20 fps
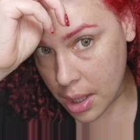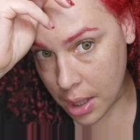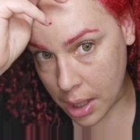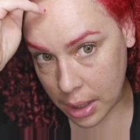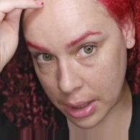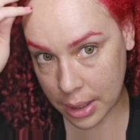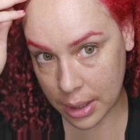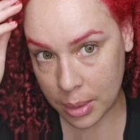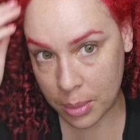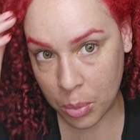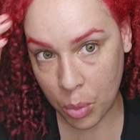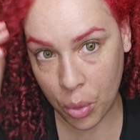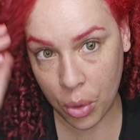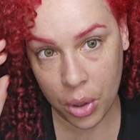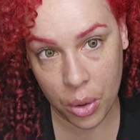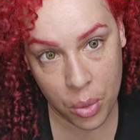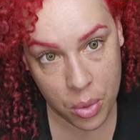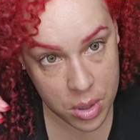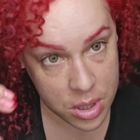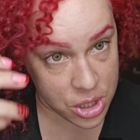a little
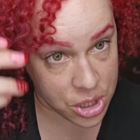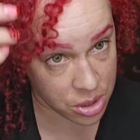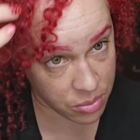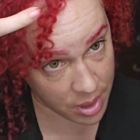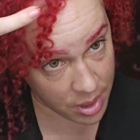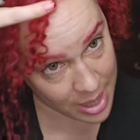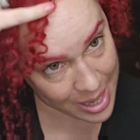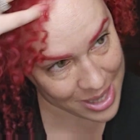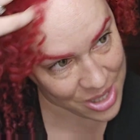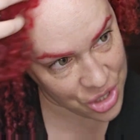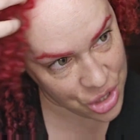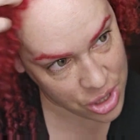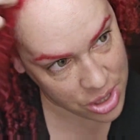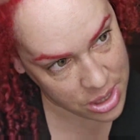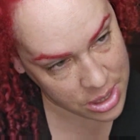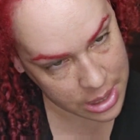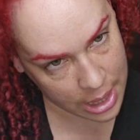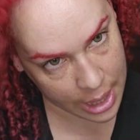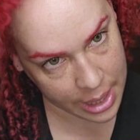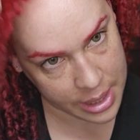more orangey red. I
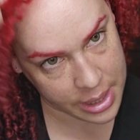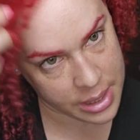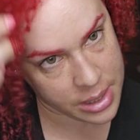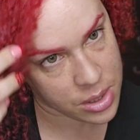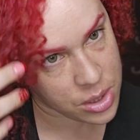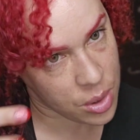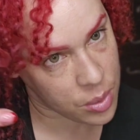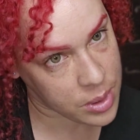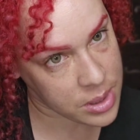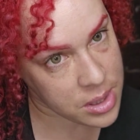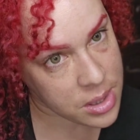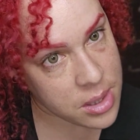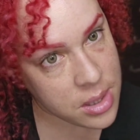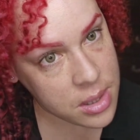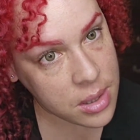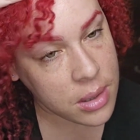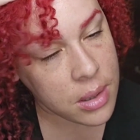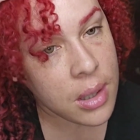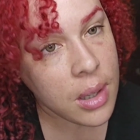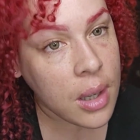just dyed it, so it's
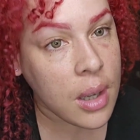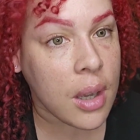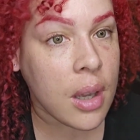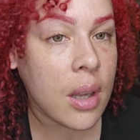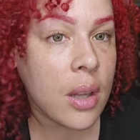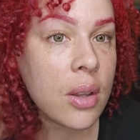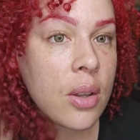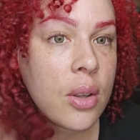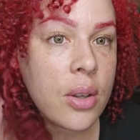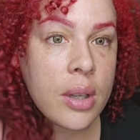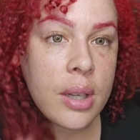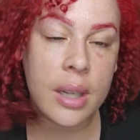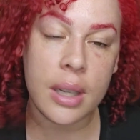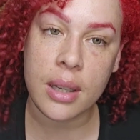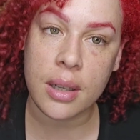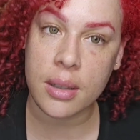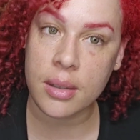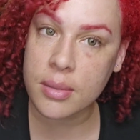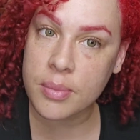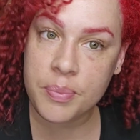
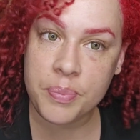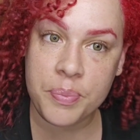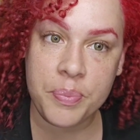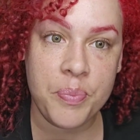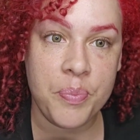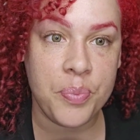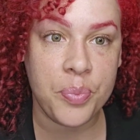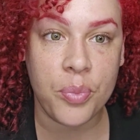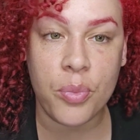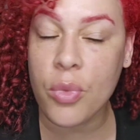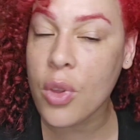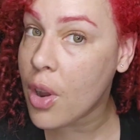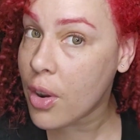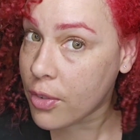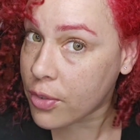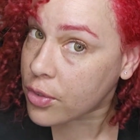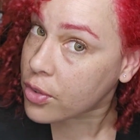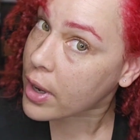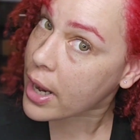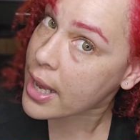looking
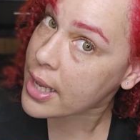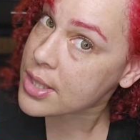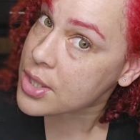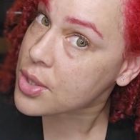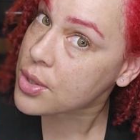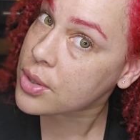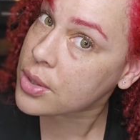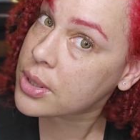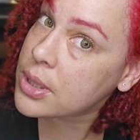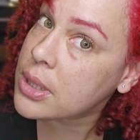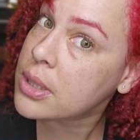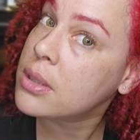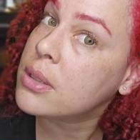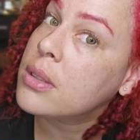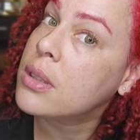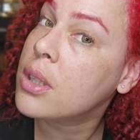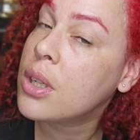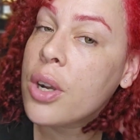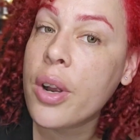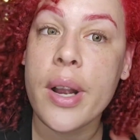frazzled and
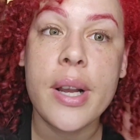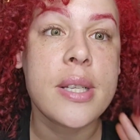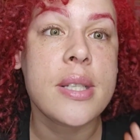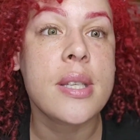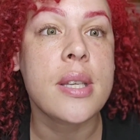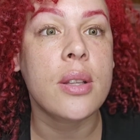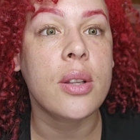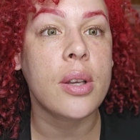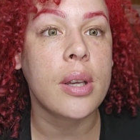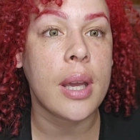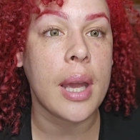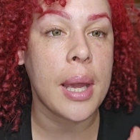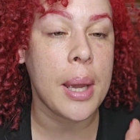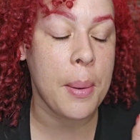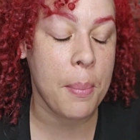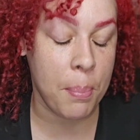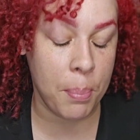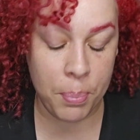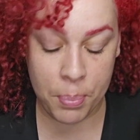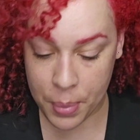crazy
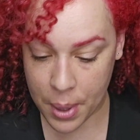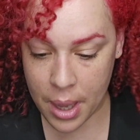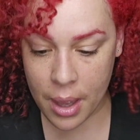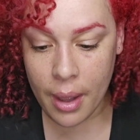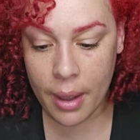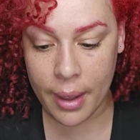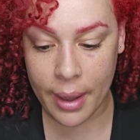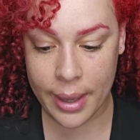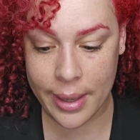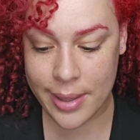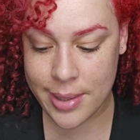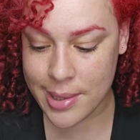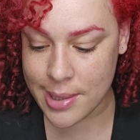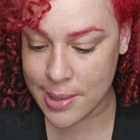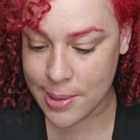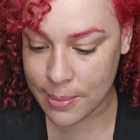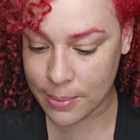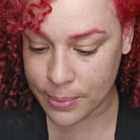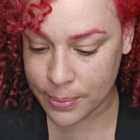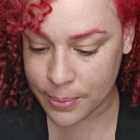looking. But